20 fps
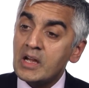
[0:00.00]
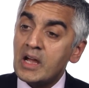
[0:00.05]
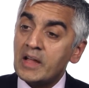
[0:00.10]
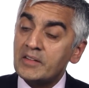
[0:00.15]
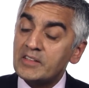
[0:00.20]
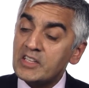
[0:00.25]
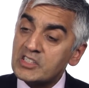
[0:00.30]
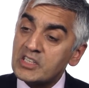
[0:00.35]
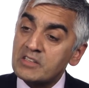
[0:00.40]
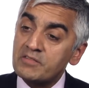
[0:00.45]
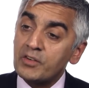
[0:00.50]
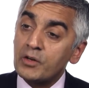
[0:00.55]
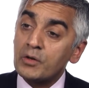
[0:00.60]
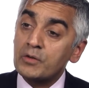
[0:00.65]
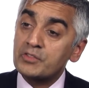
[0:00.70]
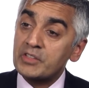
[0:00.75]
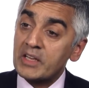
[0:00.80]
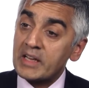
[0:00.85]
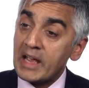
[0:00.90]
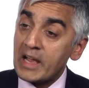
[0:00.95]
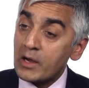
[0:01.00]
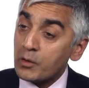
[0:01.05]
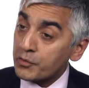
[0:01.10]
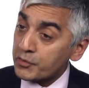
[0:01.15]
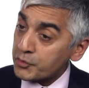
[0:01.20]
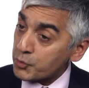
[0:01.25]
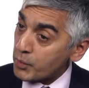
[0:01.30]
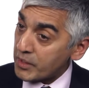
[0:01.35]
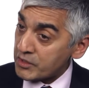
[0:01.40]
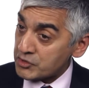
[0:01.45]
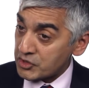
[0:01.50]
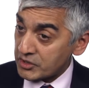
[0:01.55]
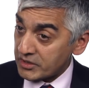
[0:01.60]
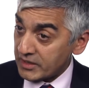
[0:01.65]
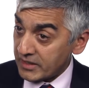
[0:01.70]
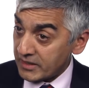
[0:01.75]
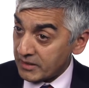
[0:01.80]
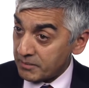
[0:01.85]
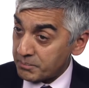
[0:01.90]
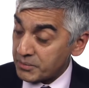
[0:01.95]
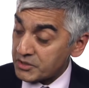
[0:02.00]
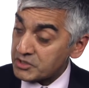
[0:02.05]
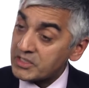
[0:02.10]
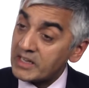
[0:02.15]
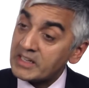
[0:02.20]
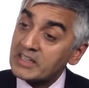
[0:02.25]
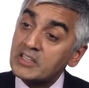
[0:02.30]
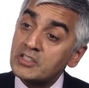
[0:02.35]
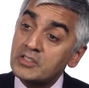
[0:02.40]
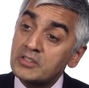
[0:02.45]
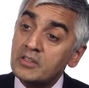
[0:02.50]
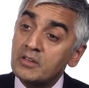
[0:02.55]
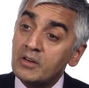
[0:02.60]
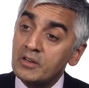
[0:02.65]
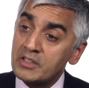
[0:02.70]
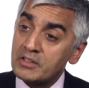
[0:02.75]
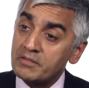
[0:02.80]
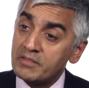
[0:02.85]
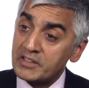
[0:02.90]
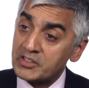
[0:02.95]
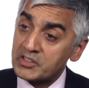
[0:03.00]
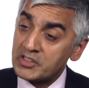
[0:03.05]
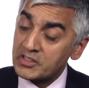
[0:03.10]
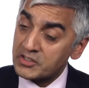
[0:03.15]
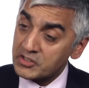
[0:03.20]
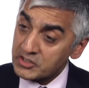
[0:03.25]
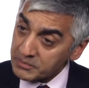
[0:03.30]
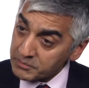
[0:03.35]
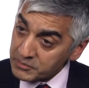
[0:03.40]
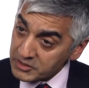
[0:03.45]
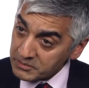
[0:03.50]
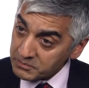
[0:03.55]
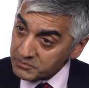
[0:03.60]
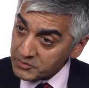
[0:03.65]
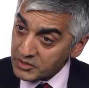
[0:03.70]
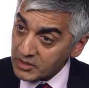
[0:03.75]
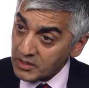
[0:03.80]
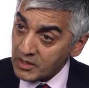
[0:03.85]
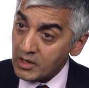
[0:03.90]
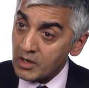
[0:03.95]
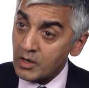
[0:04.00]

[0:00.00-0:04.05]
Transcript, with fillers: And this involves a health questionnaire pertaining to cardiovascular symptoms